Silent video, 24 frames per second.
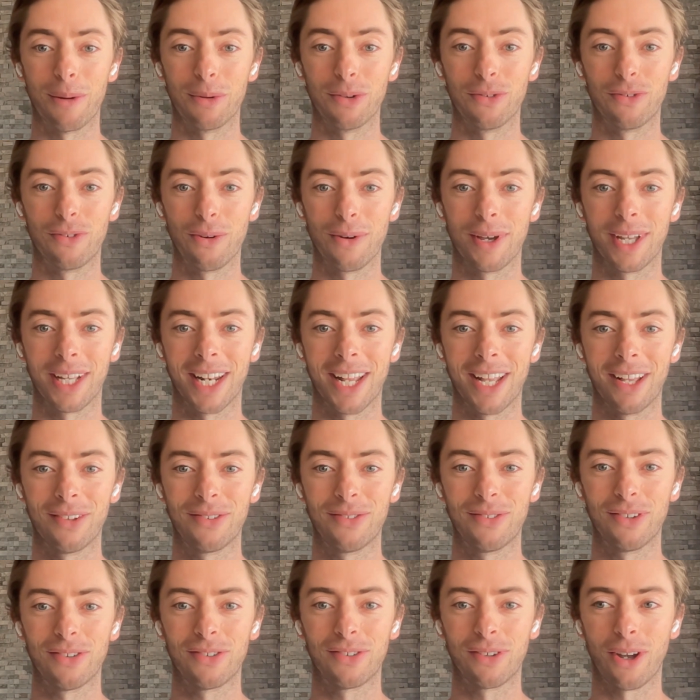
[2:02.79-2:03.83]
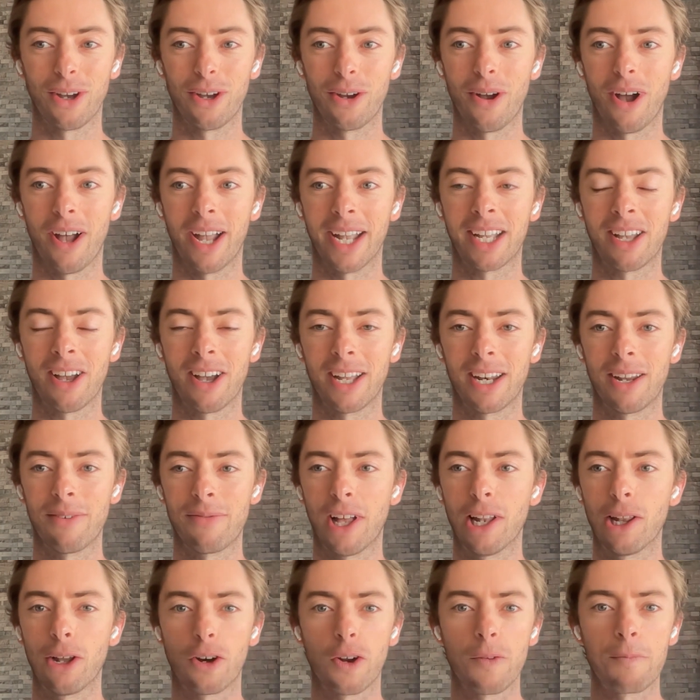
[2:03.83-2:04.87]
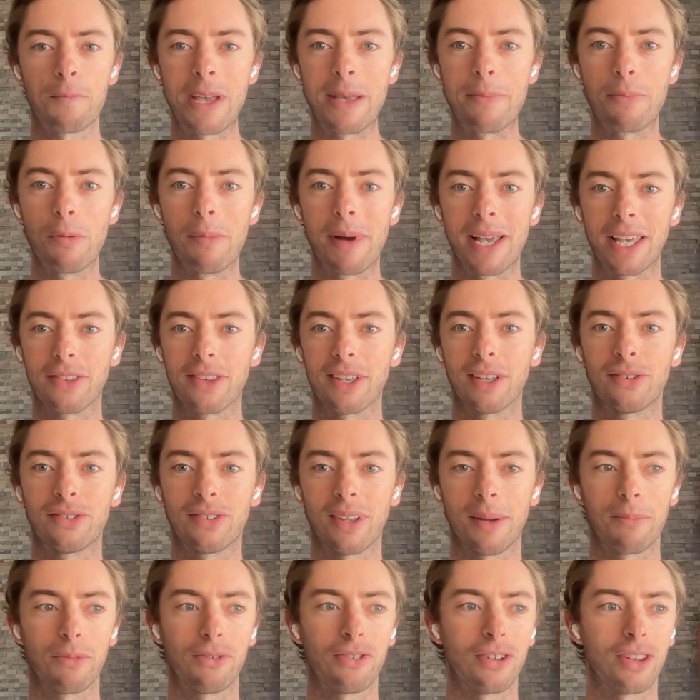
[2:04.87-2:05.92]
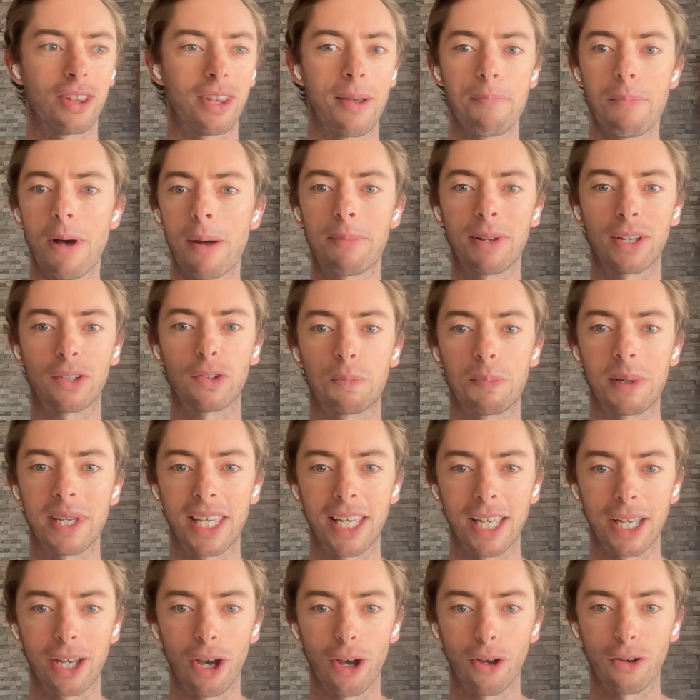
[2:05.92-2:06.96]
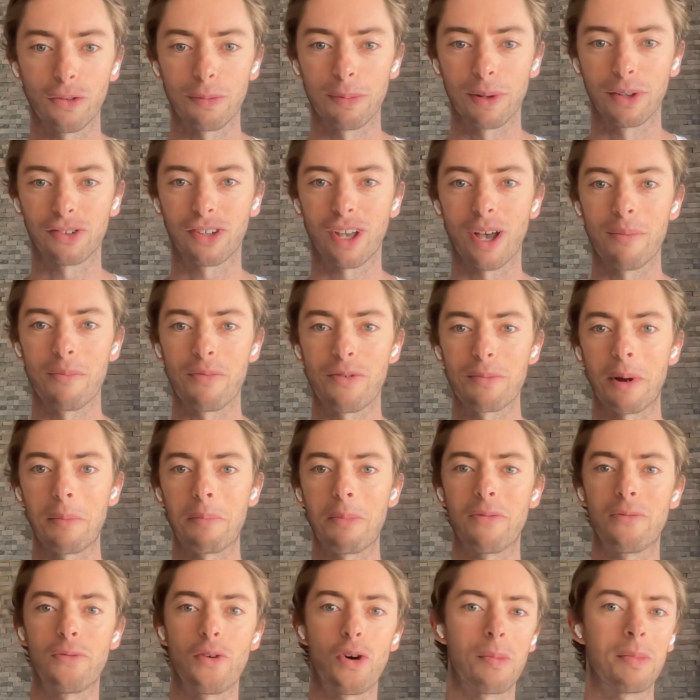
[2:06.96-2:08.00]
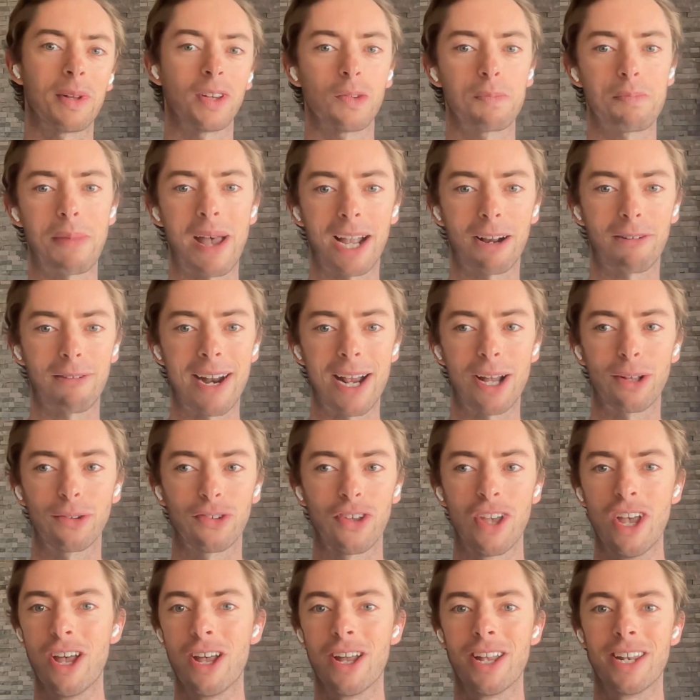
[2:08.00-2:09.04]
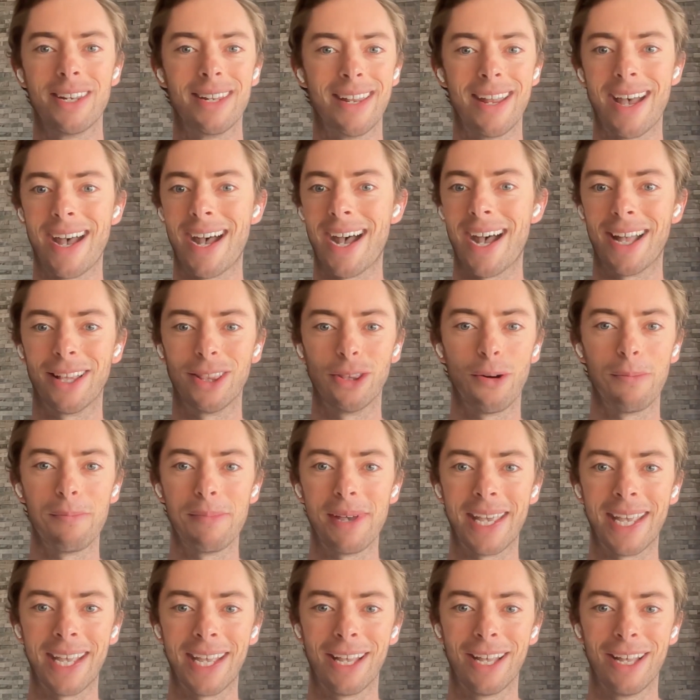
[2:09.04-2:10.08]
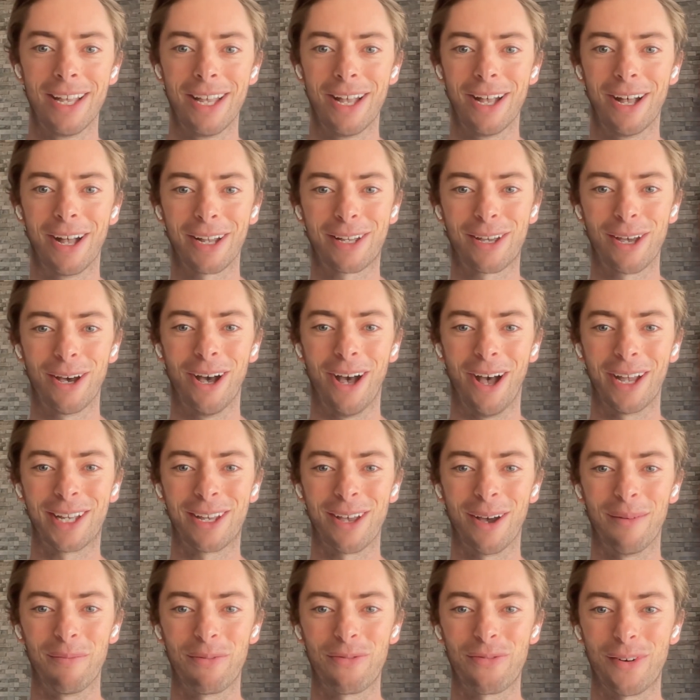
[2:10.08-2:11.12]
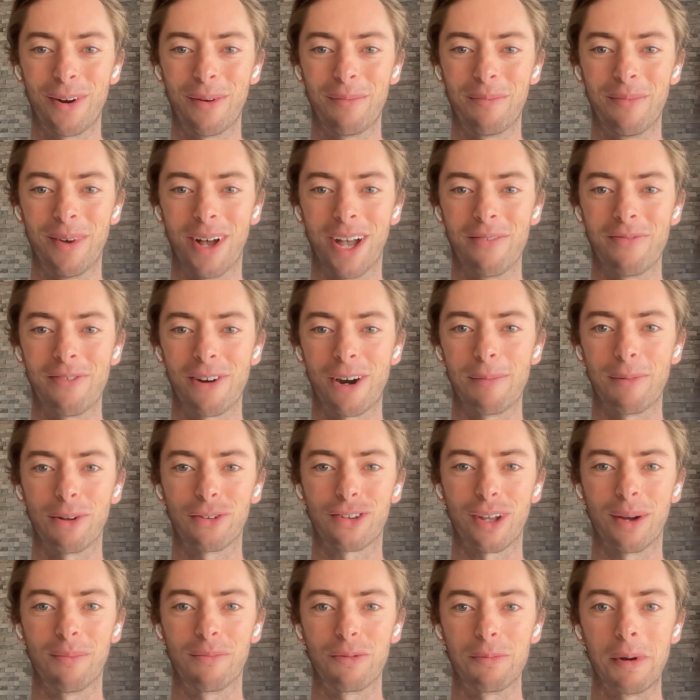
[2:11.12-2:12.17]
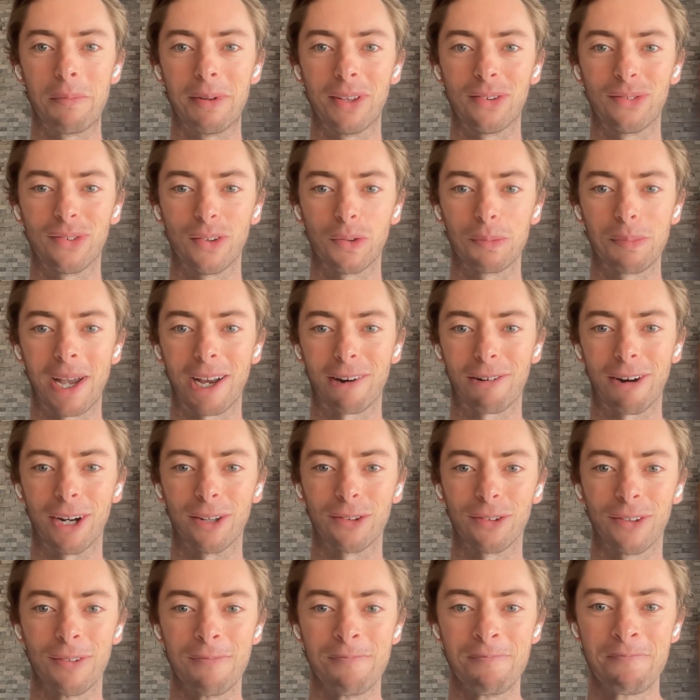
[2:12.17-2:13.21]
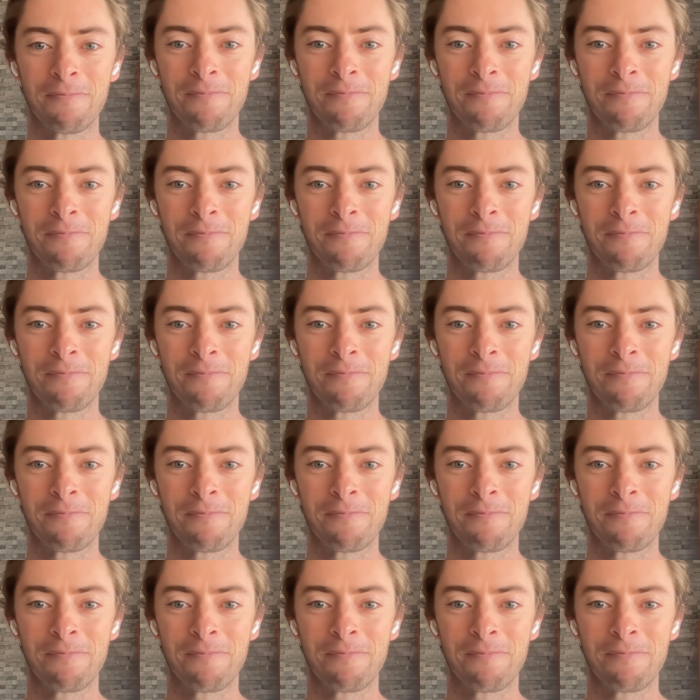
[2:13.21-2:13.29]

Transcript: I was doing this. So I kind of, a lot of people make the assumption that public speaking coach must come from a performance background. Nah, not me. I, I come from, I very much come from a business background.